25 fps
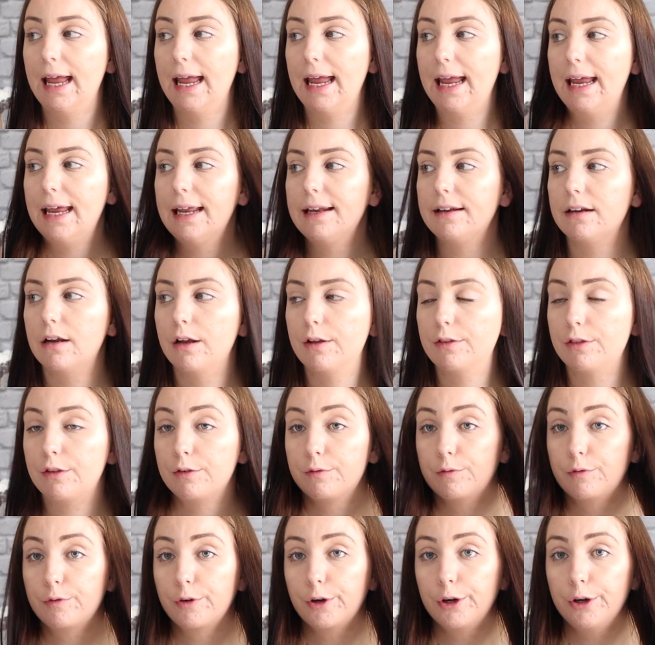in the
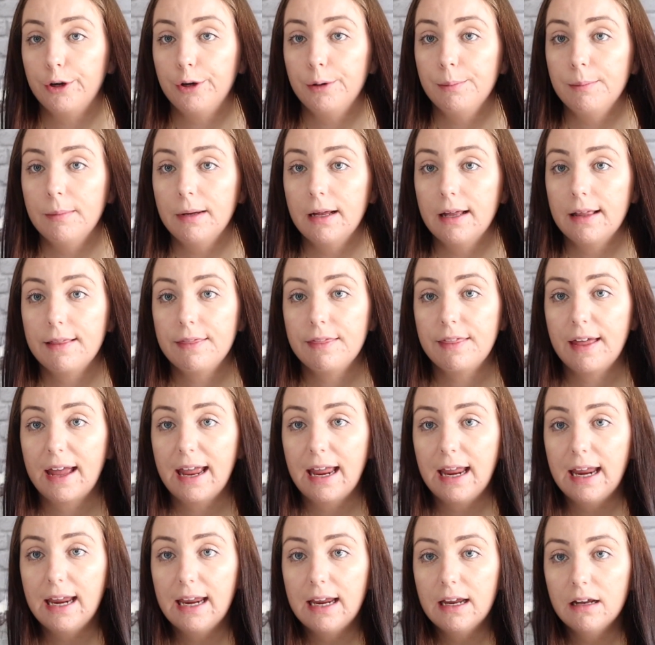room,
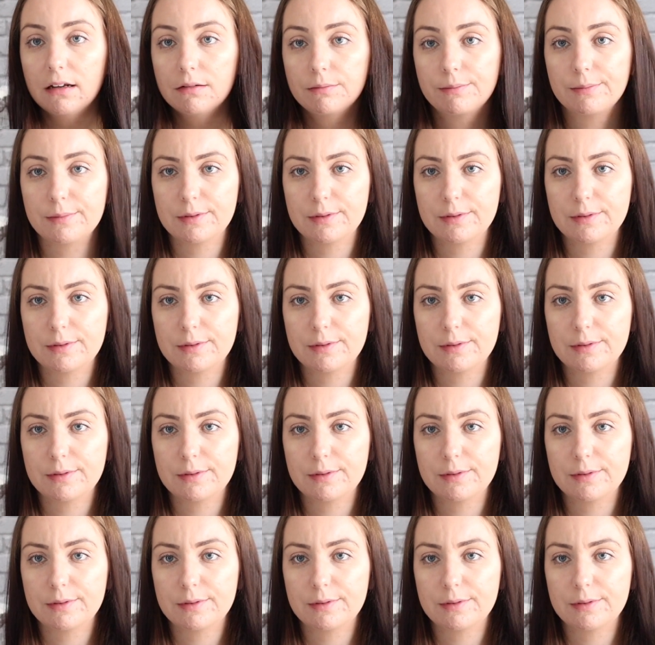what